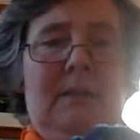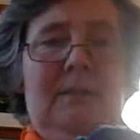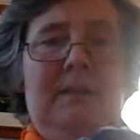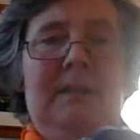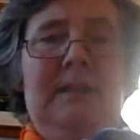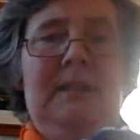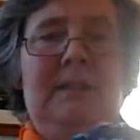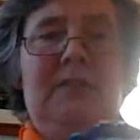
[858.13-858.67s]

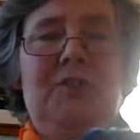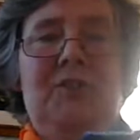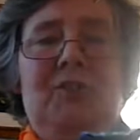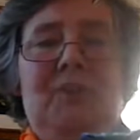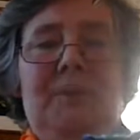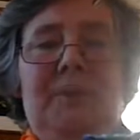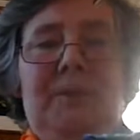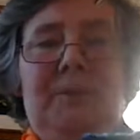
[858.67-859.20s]
near the
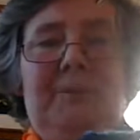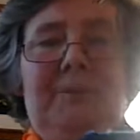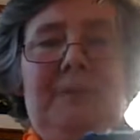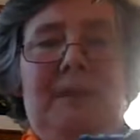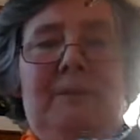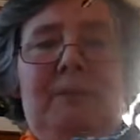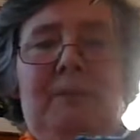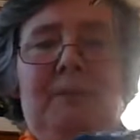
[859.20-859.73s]
top
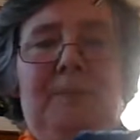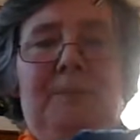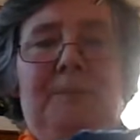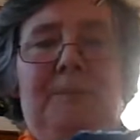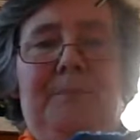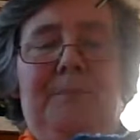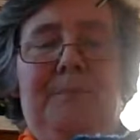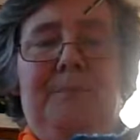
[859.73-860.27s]
of your
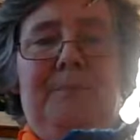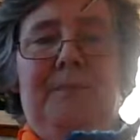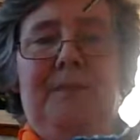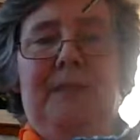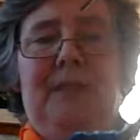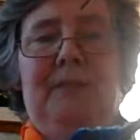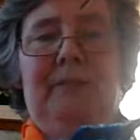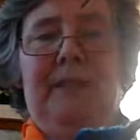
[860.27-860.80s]

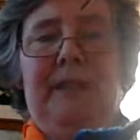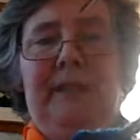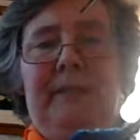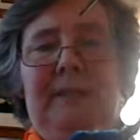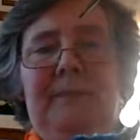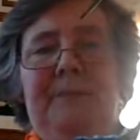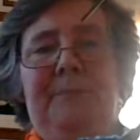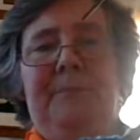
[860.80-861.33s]
coat
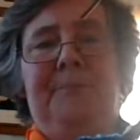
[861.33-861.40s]
hanger,